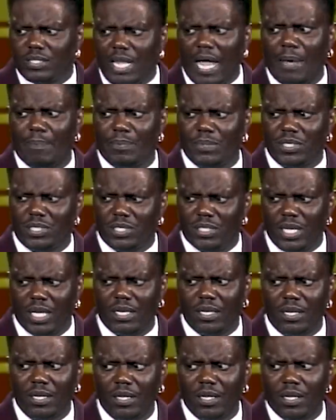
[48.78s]
type of shit.
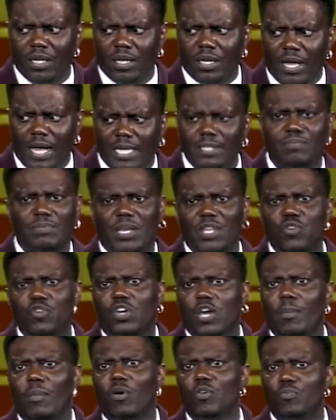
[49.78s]
That's, man, you
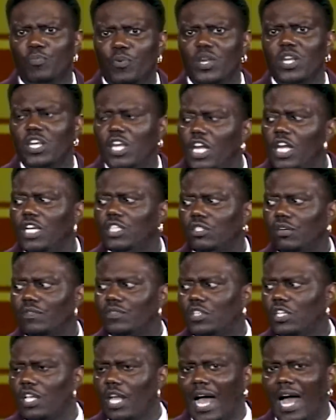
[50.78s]
come on, you bring kids over
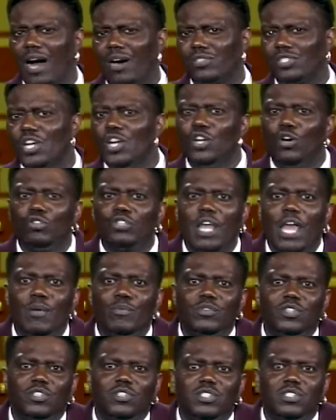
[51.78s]
to your house. What you hate
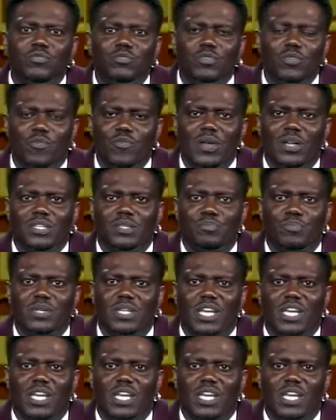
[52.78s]
when your relatives bring the